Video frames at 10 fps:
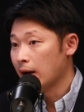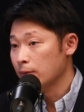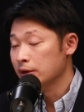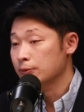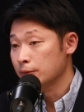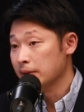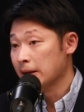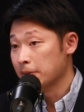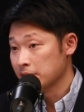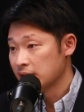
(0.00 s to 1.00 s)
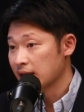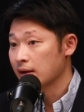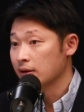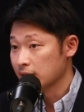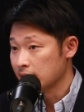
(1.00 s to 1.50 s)
We will be able to take
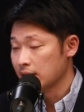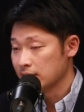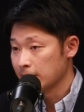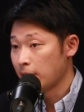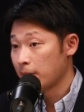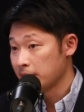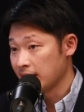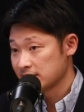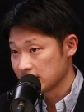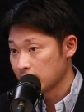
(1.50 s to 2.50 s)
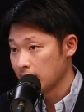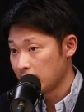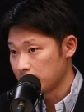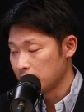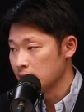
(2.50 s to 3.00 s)
on the property as a
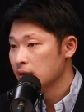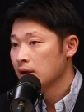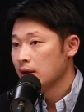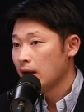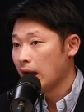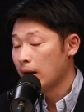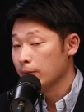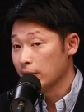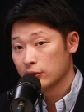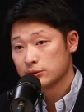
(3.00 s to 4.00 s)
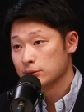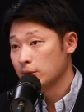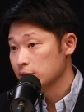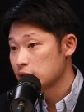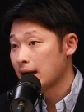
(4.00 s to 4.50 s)
collateral. We also
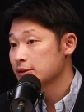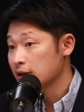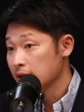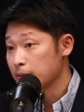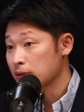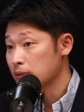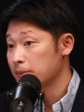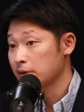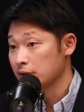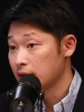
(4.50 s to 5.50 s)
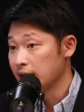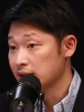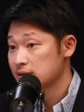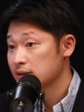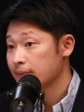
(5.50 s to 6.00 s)
don't charge any premium on the
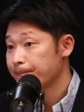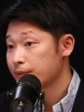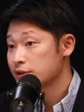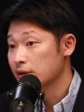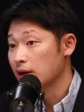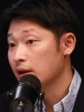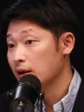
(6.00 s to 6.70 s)
rates. So a lot